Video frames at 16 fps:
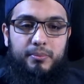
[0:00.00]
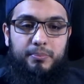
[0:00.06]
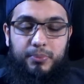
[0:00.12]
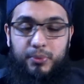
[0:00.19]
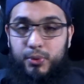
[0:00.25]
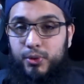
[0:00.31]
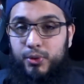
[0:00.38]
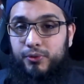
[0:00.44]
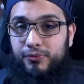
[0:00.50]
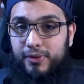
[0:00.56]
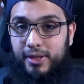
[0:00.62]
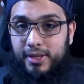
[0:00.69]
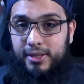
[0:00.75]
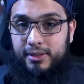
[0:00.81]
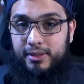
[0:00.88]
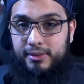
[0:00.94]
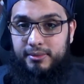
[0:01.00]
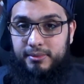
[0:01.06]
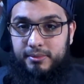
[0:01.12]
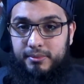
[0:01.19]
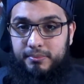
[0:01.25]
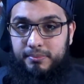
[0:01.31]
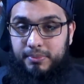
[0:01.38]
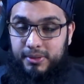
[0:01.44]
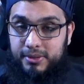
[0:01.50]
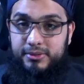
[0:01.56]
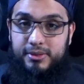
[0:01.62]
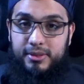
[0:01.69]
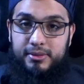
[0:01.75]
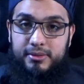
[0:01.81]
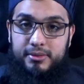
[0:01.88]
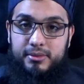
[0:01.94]
purify pig
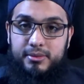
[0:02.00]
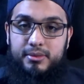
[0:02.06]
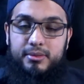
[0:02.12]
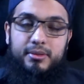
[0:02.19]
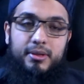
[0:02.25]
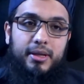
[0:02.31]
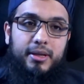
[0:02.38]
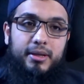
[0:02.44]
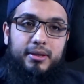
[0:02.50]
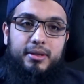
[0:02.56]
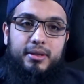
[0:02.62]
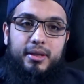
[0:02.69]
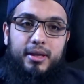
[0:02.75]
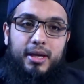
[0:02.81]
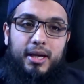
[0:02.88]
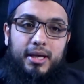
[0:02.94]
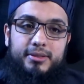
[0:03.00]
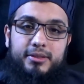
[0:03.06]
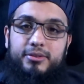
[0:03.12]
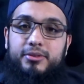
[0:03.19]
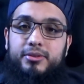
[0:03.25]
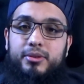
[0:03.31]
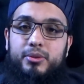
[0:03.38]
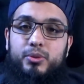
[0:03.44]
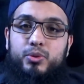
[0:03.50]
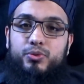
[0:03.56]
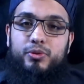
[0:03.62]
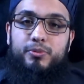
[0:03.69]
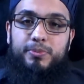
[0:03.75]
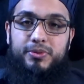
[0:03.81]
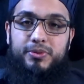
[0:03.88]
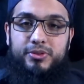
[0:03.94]
skin, right? And this is a
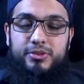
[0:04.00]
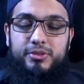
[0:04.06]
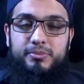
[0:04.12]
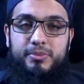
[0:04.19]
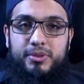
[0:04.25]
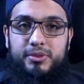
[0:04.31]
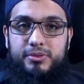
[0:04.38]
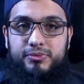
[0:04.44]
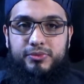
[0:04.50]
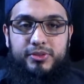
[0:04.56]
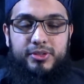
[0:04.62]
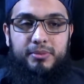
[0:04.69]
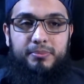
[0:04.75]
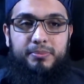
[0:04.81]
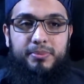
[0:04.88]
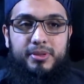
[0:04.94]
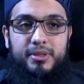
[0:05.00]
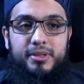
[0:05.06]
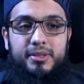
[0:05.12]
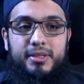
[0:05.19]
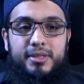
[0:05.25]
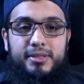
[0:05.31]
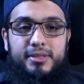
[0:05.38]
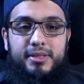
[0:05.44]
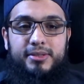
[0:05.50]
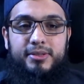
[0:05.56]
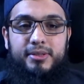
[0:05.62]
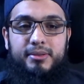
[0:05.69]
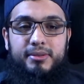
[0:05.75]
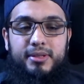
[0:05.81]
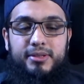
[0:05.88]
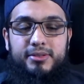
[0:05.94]
useful position because, for example, there's
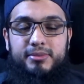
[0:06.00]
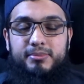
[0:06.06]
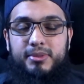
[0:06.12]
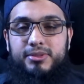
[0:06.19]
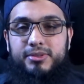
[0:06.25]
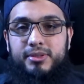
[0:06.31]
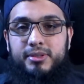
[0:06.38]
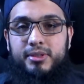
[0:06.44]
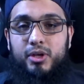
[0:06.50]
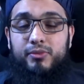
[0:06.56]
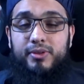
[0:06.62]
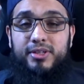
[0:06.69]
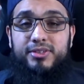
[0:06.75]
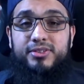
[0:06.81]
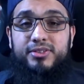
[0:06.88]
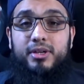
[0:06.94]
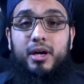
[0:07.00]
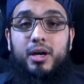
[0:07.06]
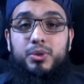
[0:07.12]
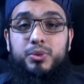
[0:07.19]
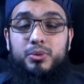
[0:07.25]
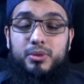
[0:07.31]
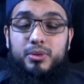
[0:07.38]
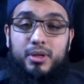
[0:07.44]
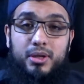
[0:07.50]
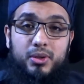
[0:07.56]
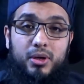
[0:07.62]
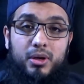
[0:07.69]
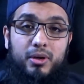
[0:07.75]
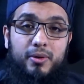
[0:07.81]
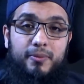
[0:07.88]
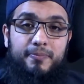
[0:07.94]
a mas'ala of isqatul
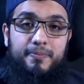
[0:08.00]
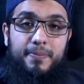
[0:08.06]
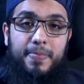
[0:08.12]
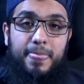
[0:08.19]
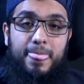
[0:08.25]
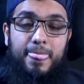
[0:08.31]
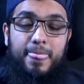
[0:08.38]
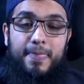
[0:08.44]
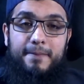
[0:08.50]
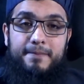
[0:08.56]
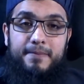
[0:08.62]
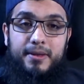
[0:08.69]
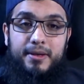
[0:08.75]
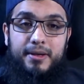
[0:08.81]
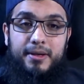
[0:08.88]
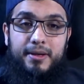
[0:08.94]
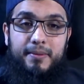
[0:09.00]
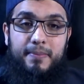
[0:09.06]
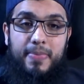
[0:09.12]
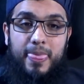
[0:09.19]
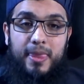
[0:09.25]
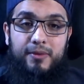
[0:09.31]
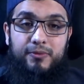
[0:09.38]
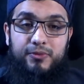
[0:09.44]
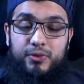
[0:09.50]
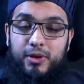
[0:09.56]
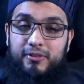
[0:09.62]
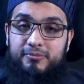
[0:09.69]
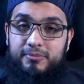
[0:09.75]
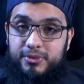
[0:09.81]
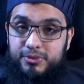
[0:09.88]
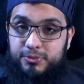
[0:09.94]
qada. If you
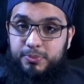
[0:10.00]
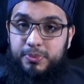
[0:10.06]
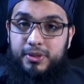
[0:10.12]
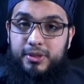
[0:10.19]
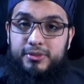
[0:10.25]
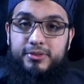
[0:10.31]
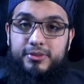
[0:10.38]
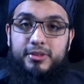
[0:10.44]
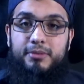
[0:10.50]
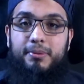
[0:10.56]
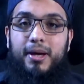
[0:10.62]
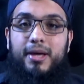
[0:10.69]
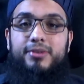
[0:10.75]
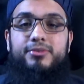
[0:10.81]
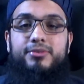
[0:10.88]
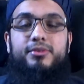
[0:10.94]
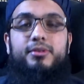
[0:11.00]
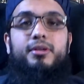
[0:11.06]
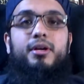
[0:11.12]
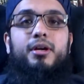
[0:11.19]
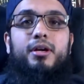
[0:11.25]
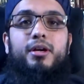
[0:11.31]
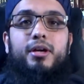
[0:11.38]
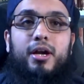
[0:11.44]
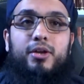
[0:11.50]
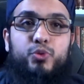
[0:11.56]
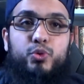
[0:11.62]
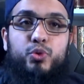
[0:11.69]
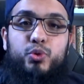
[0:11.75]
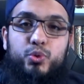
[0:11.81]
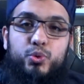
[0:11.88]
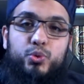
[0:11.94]
have misprayers in the past, can you
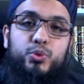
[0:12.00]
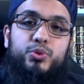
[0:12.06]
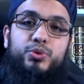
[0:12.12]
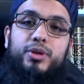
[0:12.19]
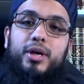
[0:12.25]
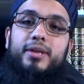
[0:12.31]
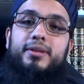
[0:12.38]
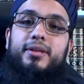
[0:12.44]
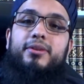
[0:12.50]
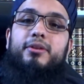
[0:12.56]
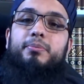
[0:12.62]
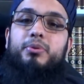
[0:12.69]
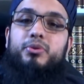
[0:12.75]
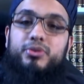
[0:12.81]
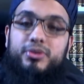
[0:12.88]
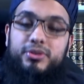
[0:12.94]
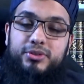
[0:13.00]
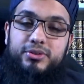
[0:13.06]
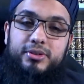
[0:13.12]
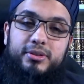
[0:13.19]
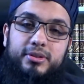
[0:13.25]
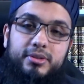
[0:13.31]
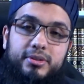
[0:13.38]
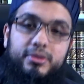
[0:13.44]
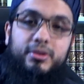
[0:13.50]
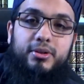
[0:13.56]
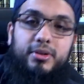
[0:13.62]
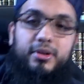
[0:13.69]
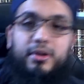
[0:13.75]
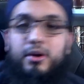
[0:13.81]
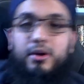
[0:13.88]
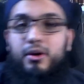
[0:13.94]
use another position
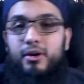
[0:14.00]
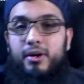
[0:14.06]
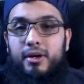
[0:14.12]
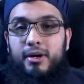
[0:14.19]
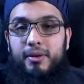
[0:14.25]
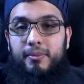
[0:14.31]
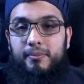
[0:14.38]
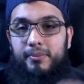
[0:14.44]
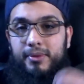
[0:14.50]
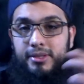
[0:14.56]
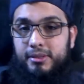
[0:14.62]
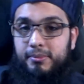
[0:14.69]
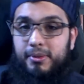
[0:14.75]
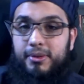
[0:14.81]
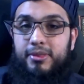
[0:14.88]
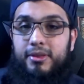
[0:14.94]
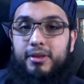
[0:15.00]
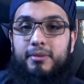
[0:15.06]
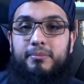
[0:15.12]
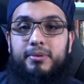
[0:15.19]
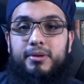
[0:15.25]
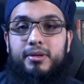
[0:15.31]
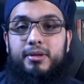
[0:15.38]
in the madhab